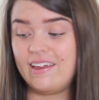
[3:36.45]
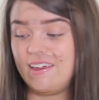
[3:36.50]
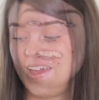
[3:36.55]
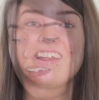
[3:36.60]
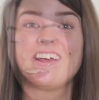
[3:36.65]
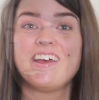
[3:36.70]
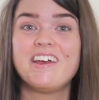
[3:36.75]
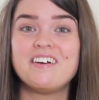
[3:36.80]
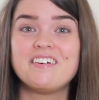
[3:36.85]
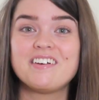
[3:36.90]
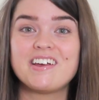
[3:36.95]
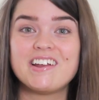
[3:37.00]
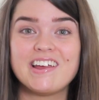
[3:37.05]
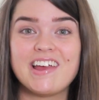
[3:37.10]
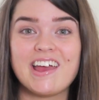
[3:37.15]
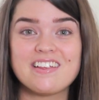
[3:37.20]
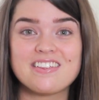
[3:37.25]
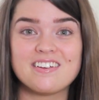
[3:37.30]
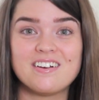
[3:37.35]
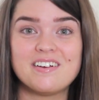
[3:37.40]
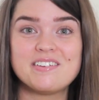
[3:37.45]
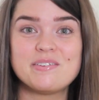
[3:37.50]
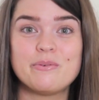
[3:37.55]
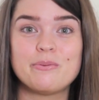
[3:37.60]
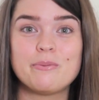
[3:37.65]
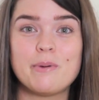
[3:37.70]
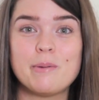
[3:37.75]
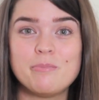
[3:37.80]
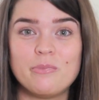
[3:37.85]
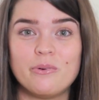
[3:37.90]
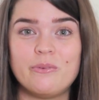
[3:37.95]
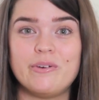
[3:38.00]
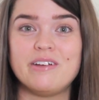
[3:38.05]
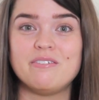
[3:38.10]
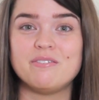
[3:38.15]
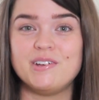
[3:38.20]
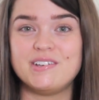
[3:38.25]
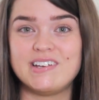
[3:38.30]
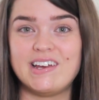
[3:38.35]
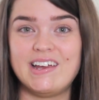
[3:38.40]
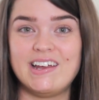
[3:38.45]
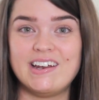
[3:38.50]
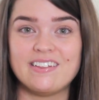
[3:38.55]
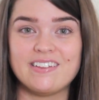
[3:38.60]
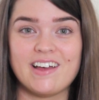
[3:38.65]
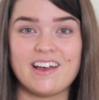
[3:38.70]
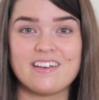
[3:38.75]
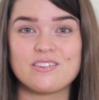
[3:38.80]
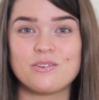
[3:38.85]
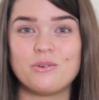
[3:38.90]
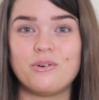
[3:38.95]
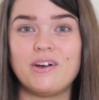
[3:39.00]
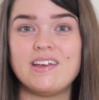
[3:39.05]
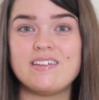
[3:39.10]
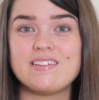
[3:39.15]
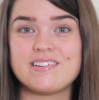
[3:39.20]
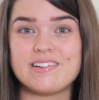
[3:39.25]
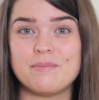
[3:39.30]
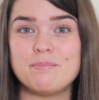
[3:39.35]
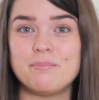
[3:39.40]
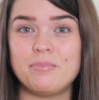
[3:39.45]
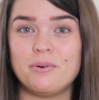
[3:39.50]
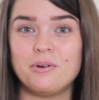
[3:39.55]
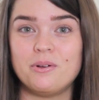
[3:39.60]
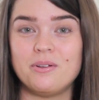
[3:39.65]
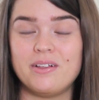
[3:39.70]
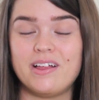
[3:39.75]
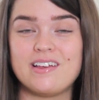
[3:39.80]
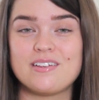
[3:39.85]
I'm gonna get started with my morning routine, and that's quite simple.